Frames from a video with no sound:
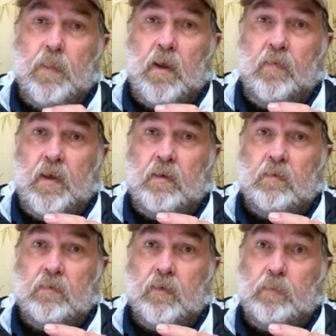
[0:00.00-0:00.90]
And then
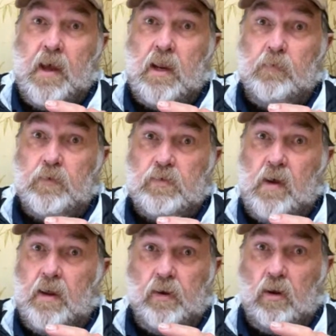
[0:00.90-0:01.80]
they'll be heading for
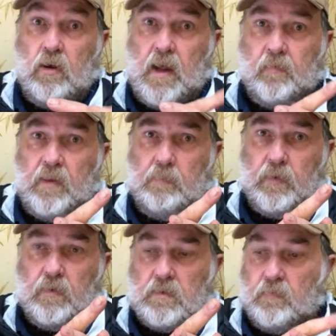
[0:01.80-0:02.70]
Australia not long after that,
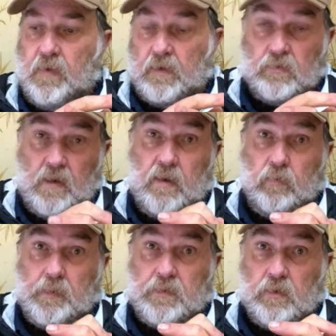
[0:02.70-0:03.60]
because in fact Australia
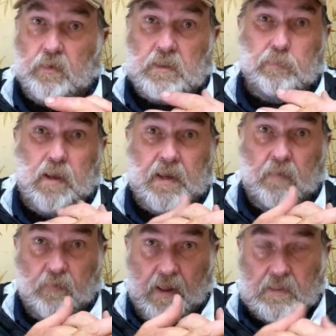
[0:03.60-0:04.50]
will be too, because they're playing
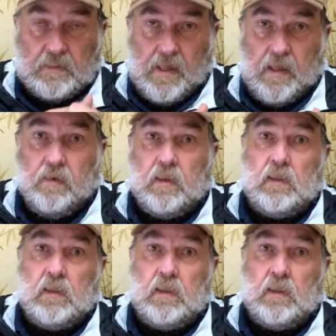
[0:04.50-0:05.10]
Afghanistan,